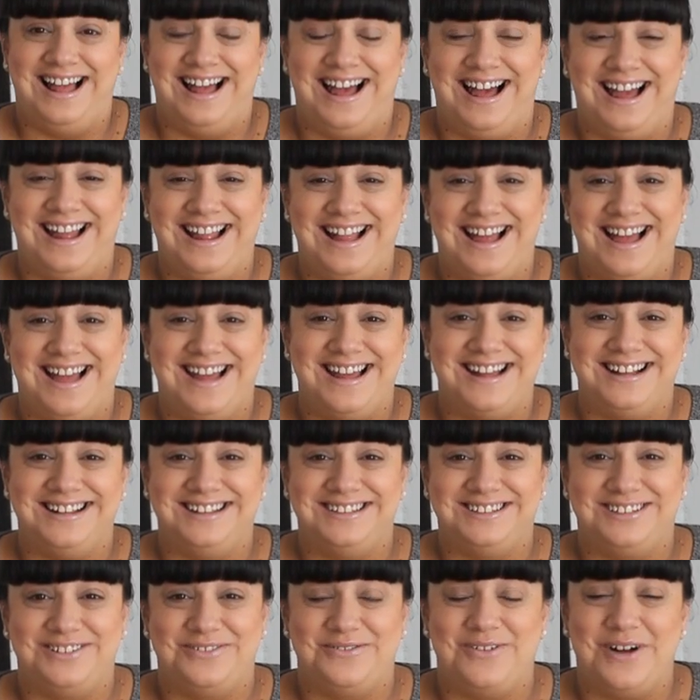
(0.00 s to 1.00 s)
Hi
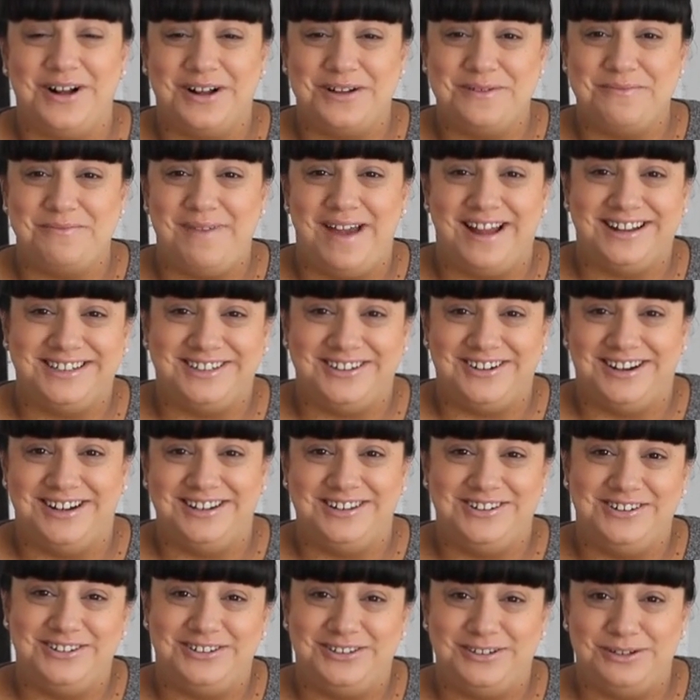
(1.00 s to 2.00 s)
guys, welcome back to our
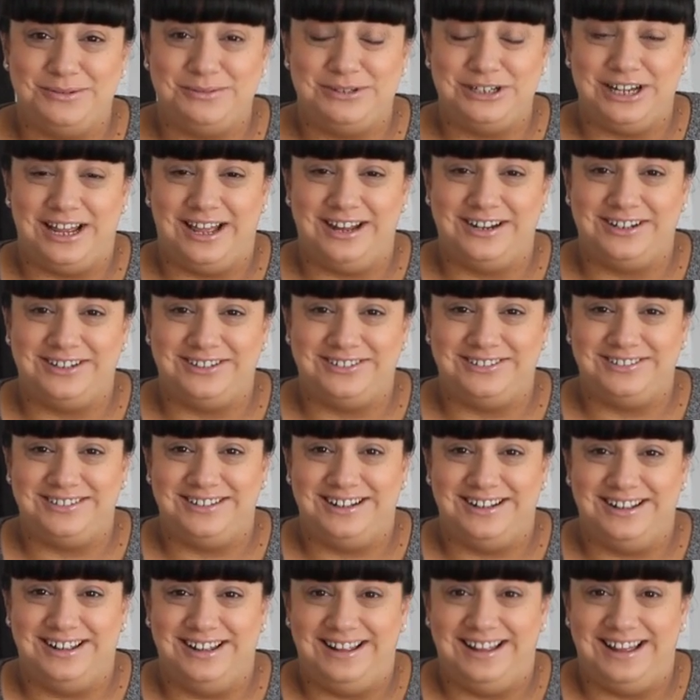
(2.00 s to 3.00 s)
YouTube channel.
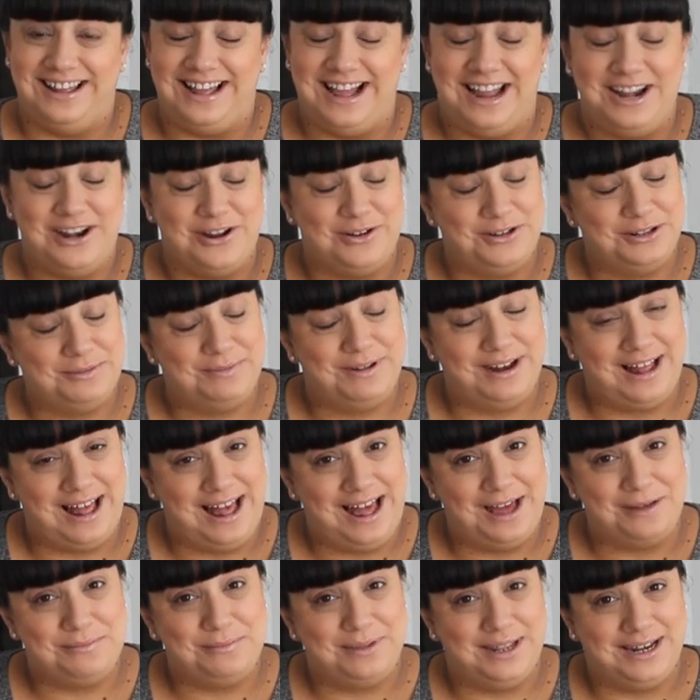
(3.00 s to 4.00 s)
I know it's been a
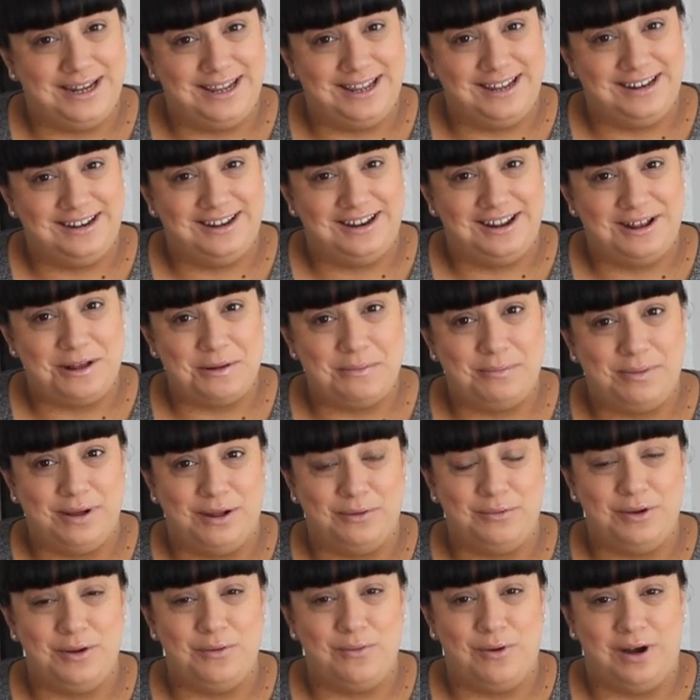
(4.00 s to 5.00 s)
hot minute,
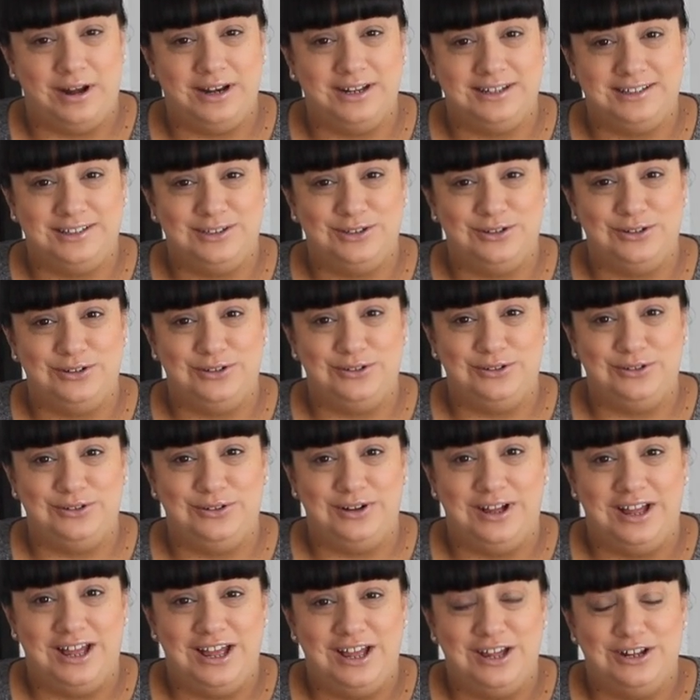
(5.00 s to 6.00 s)
but we wanted
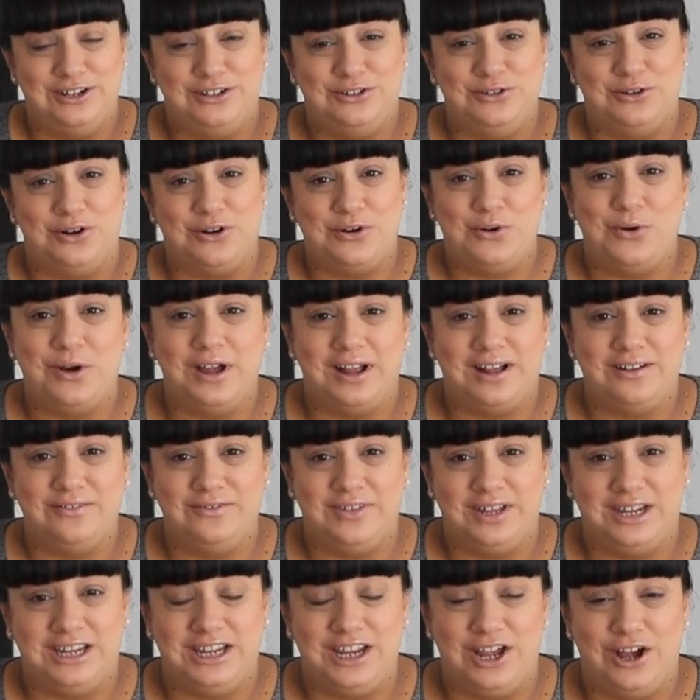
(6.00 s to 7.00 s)
to do a quick
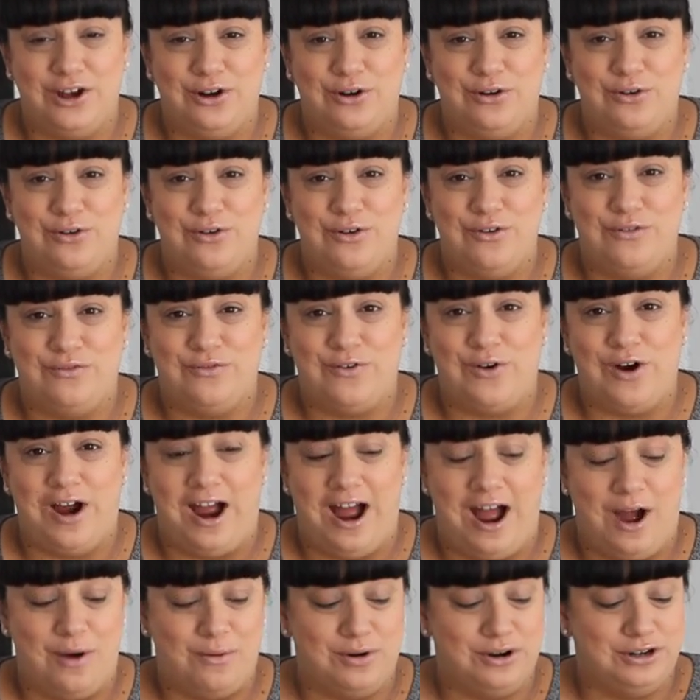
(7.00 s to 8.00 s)
video for
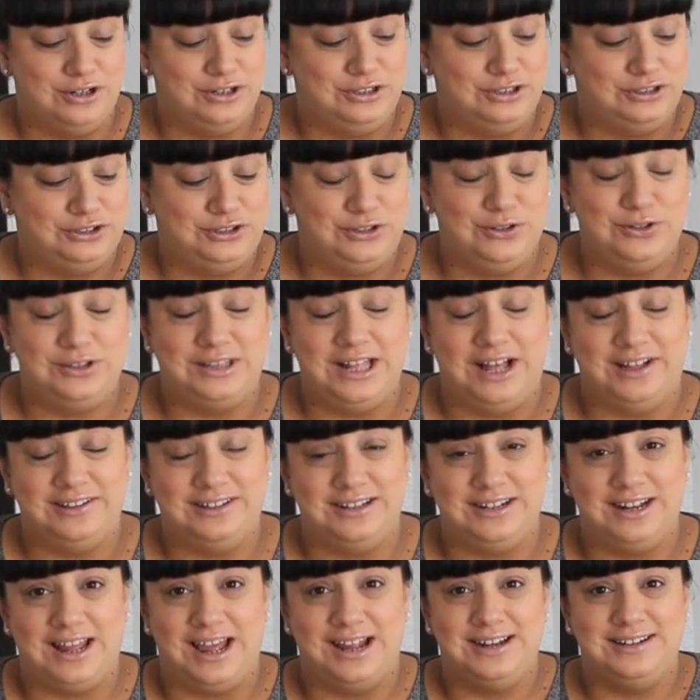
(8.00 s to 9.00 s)
our
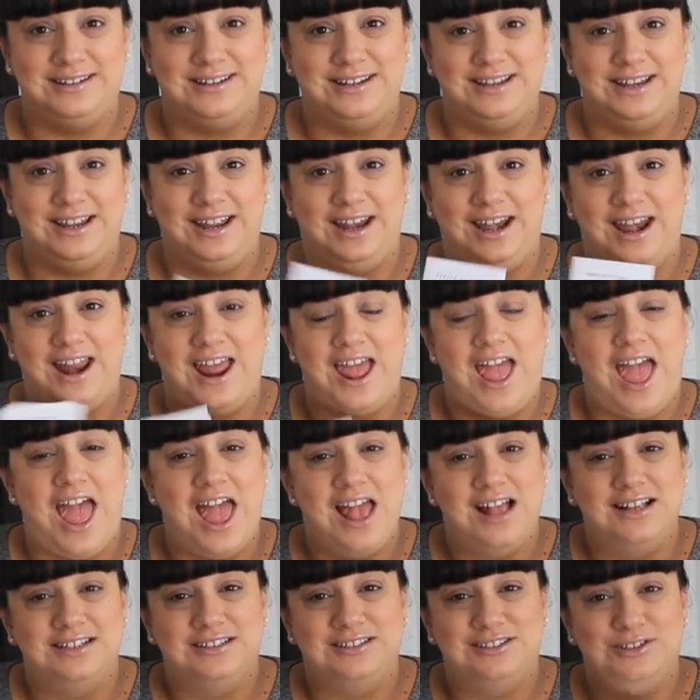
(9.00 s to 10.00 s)
2019
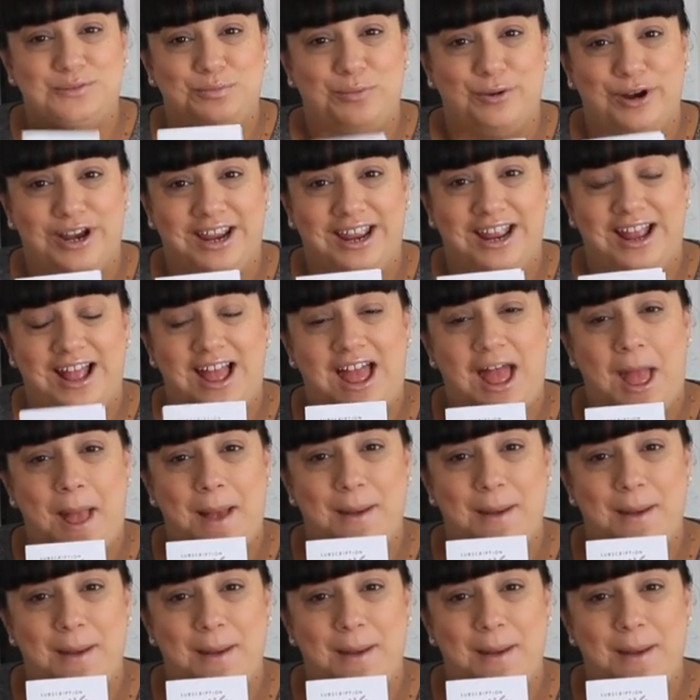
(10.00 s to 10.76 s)
spring